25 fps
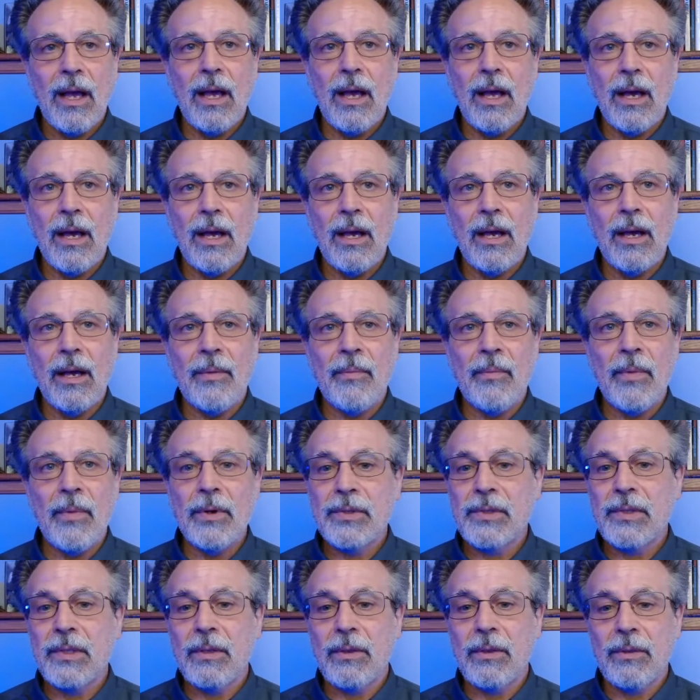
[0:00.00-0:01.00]
I
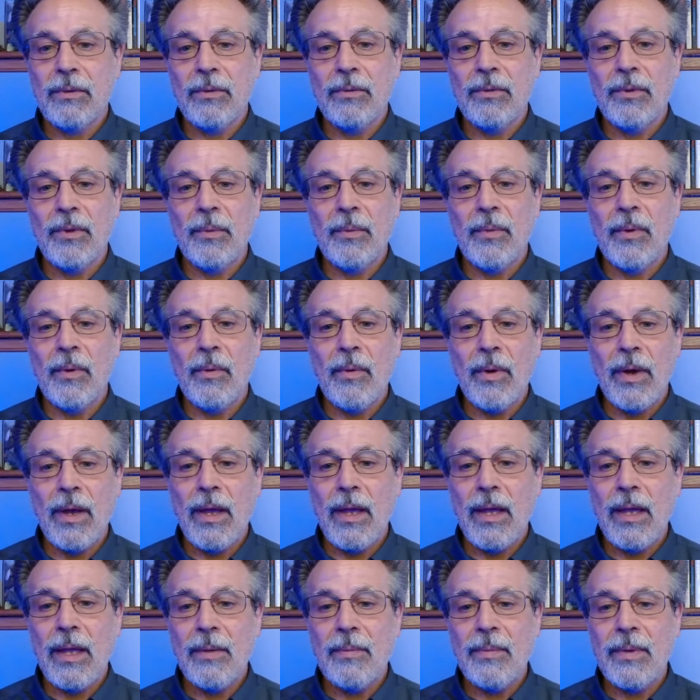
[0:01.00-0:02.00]
mostly threw them
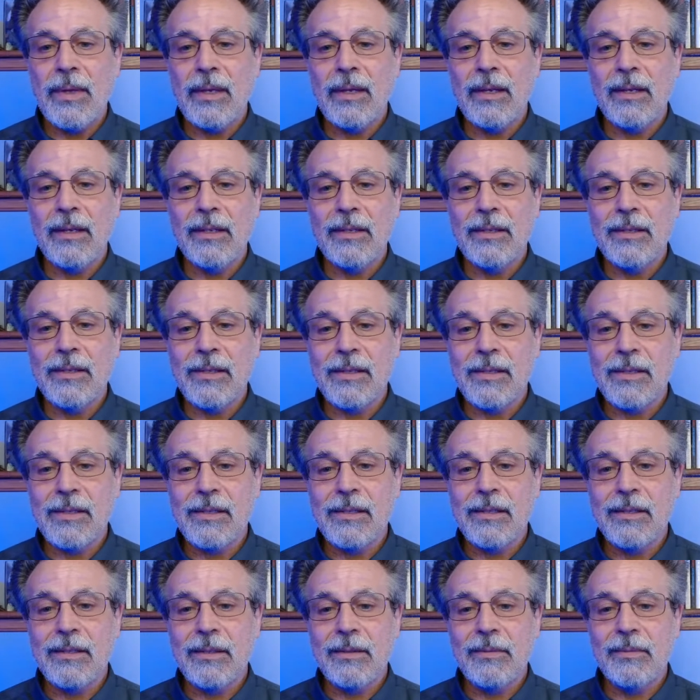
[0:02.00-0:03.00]
away
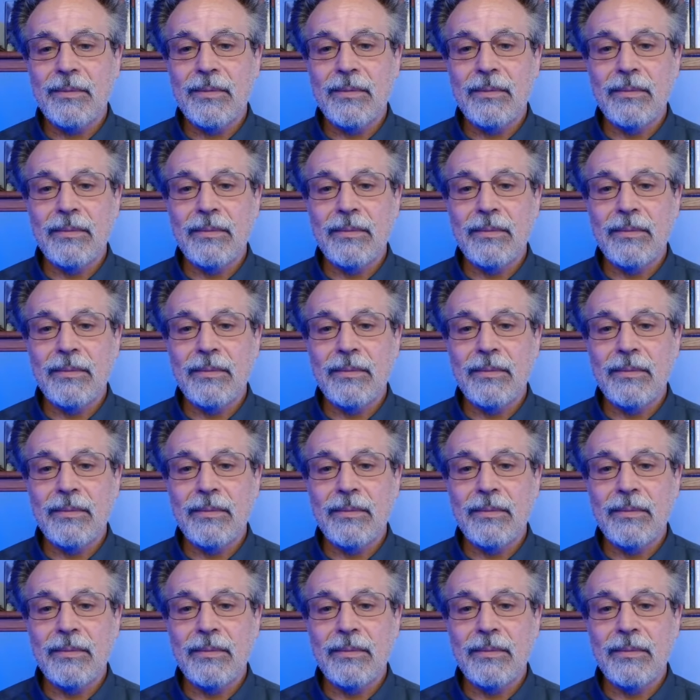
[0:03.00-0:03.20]
because